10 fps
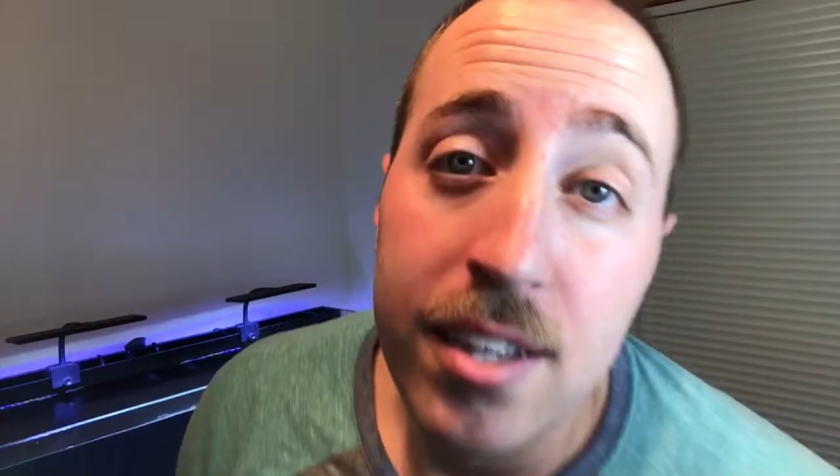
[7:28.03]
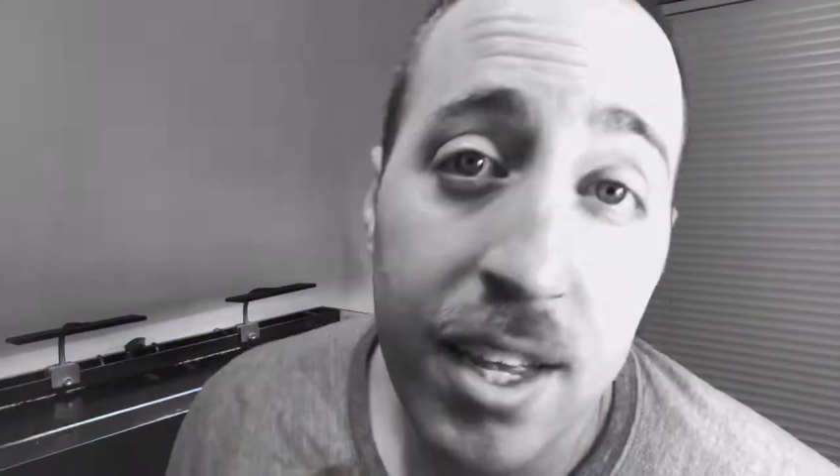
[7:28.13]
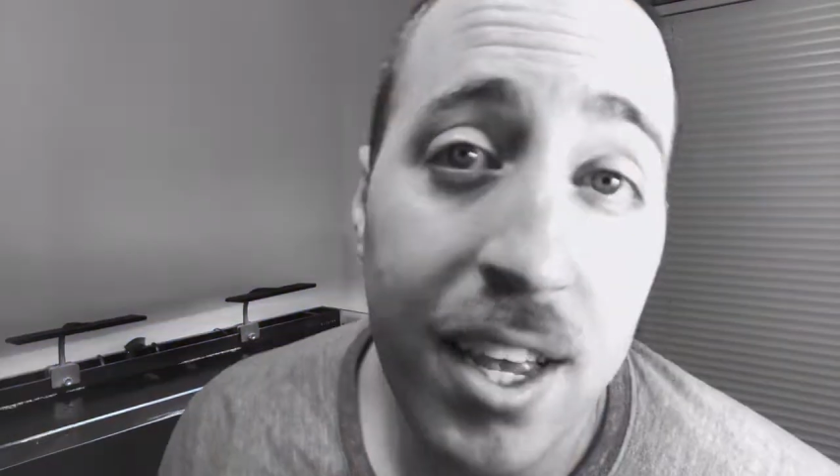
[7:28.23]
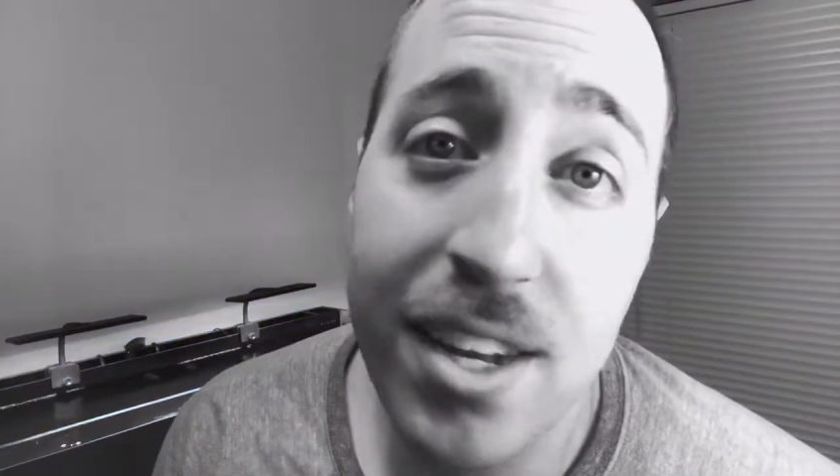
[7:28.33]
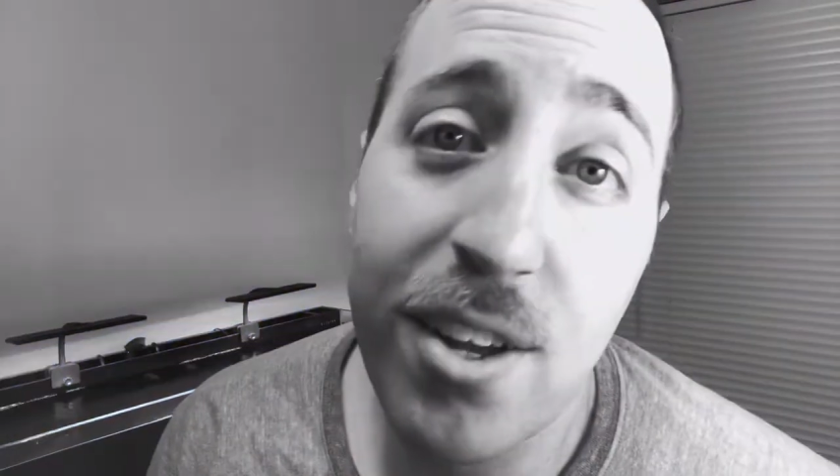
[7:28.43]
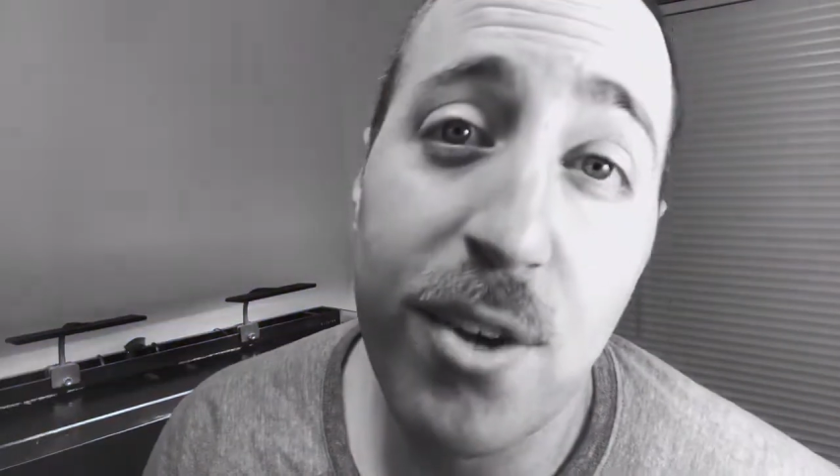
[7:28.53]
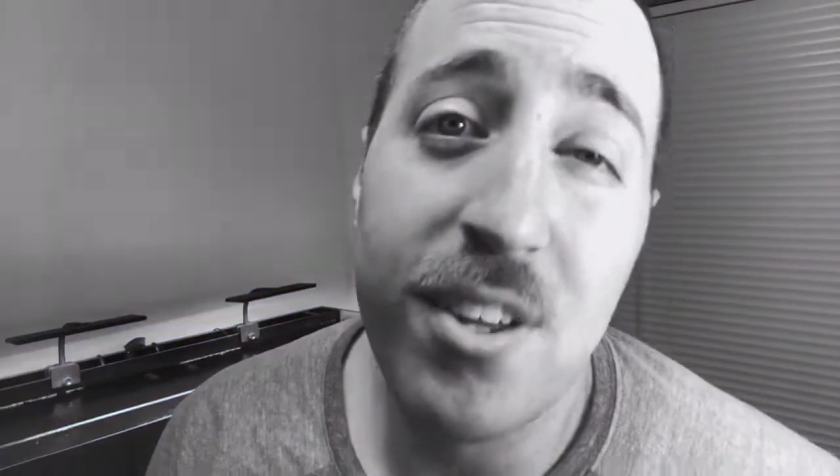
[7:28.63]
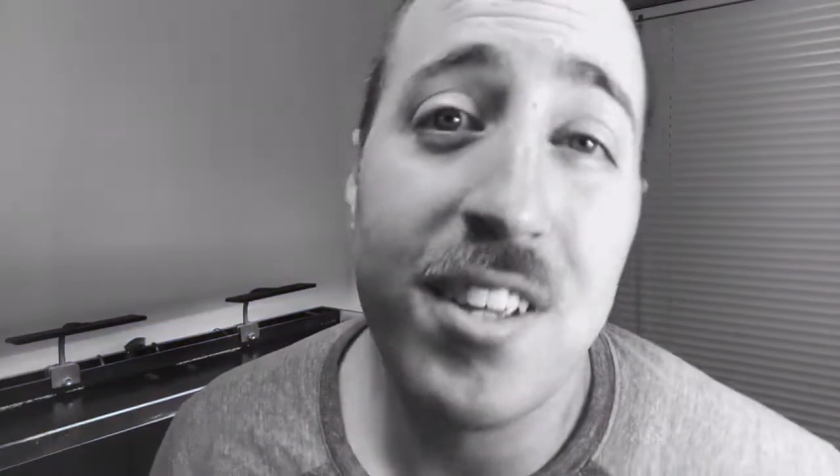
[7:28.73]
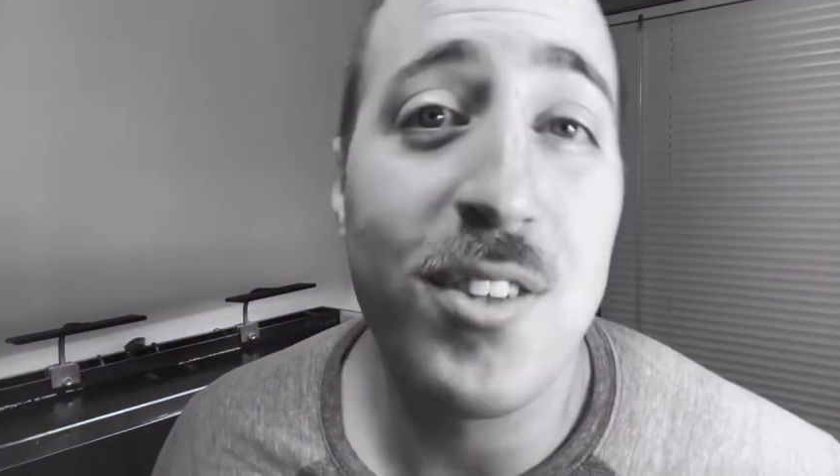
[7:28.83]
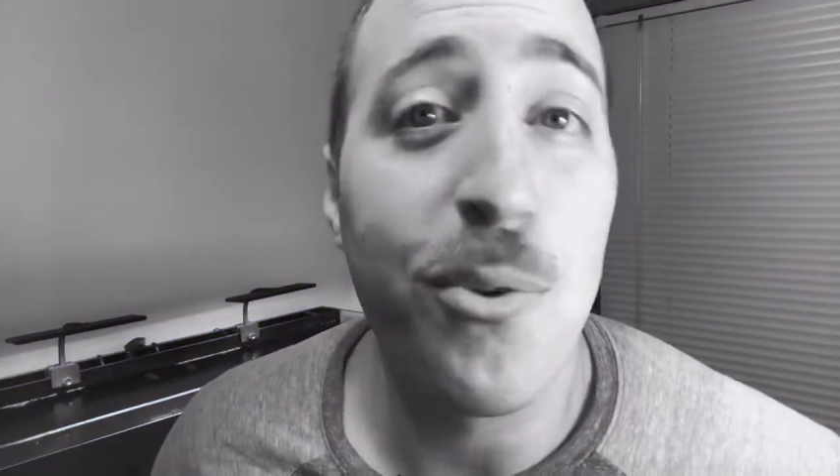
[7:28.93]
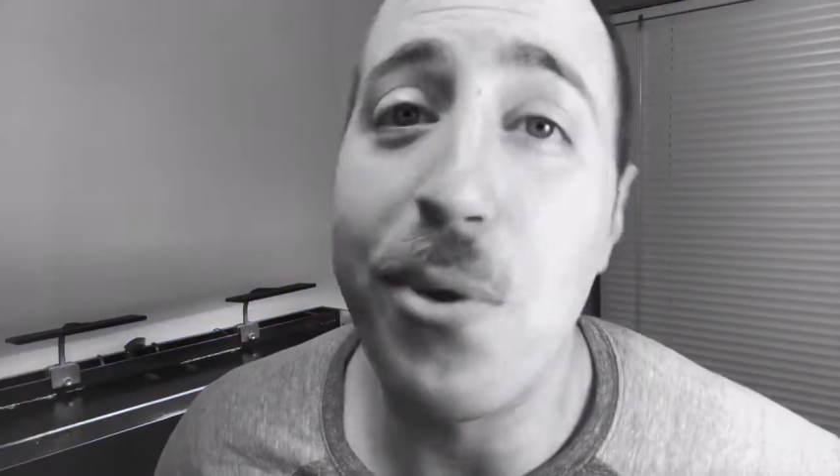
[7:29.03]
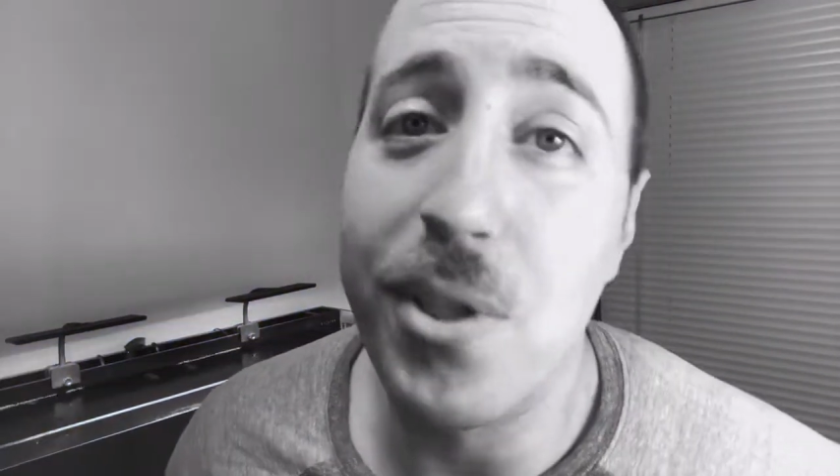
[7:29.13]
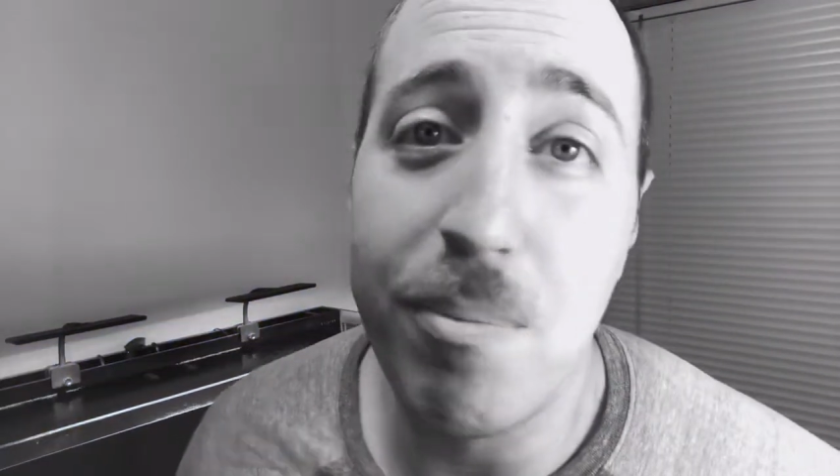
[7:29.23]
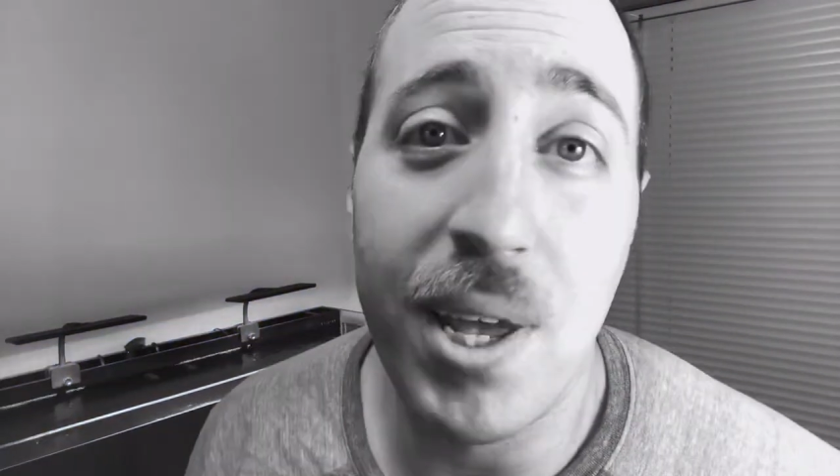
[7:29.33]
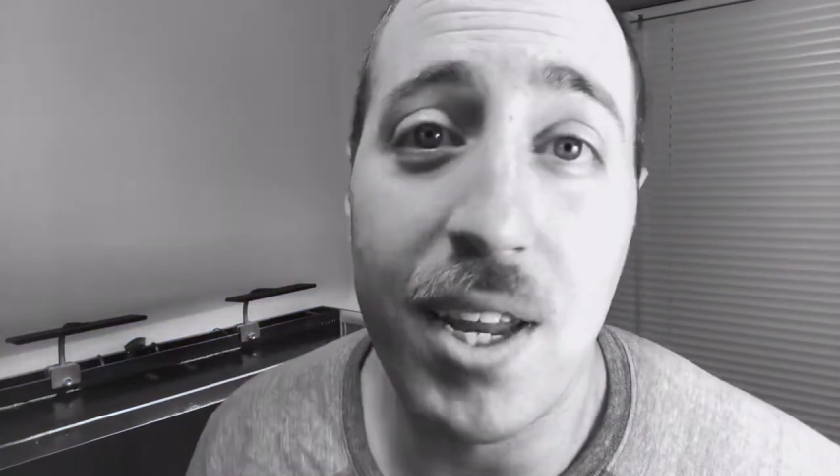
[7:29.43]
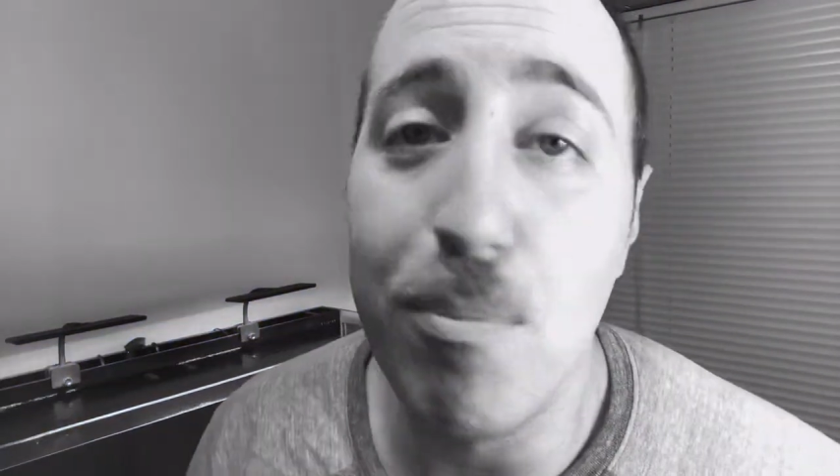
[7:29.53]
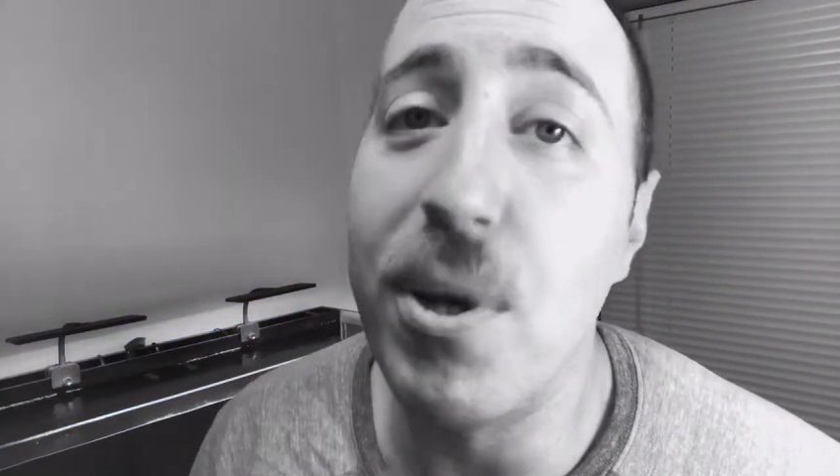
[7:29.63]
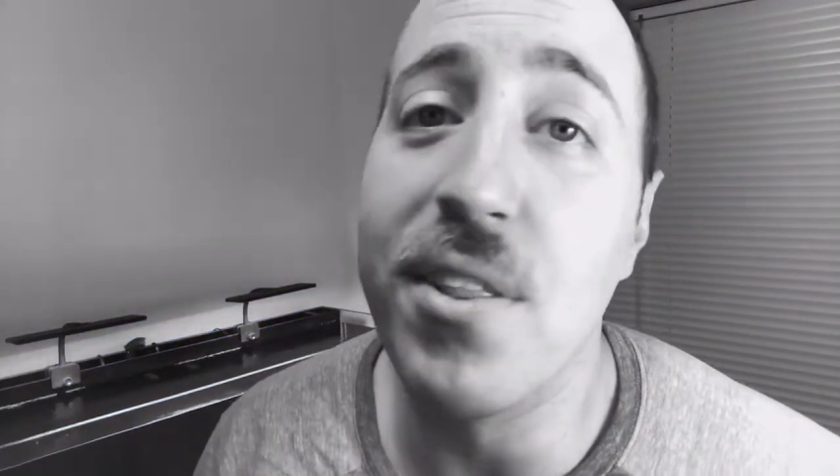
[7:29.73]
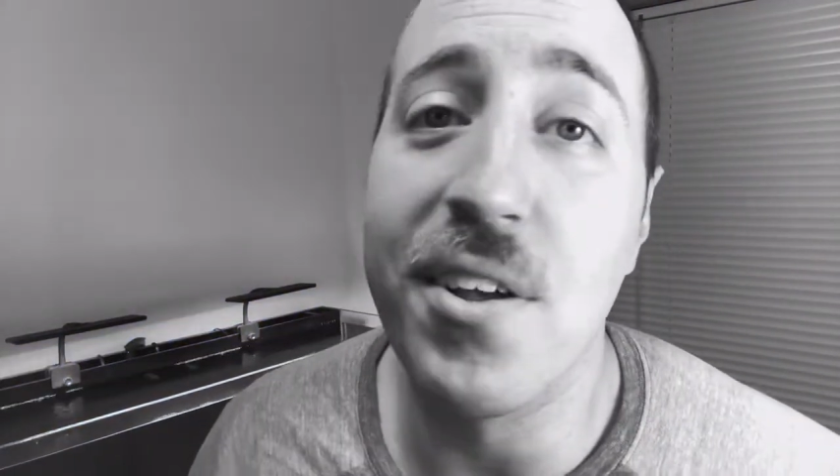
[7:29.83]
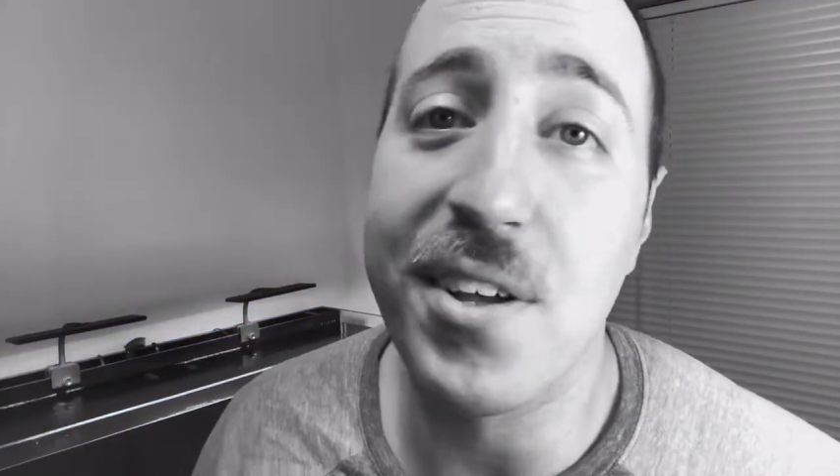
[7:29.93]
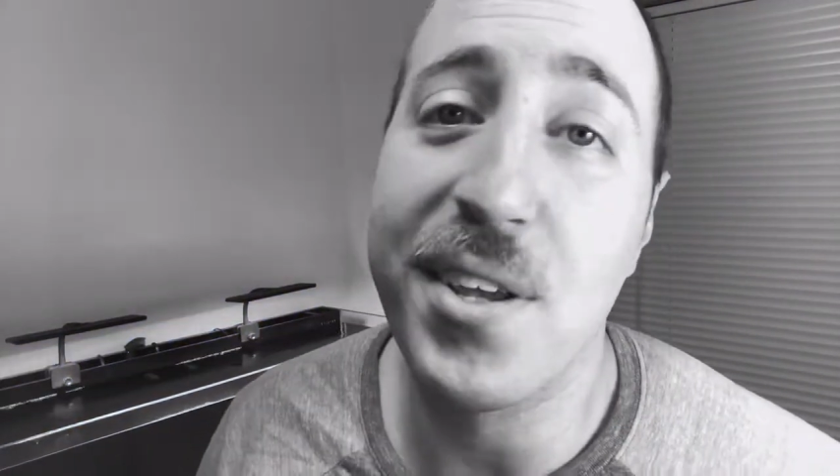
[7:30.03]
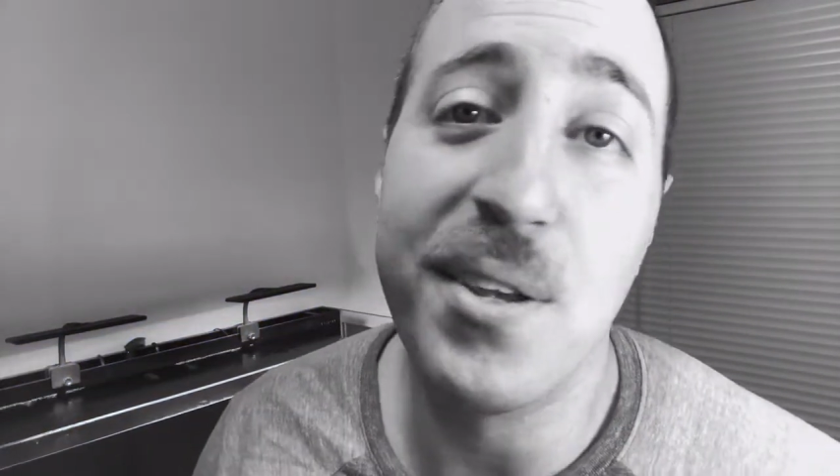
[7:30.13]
I know, it's really petty, but look,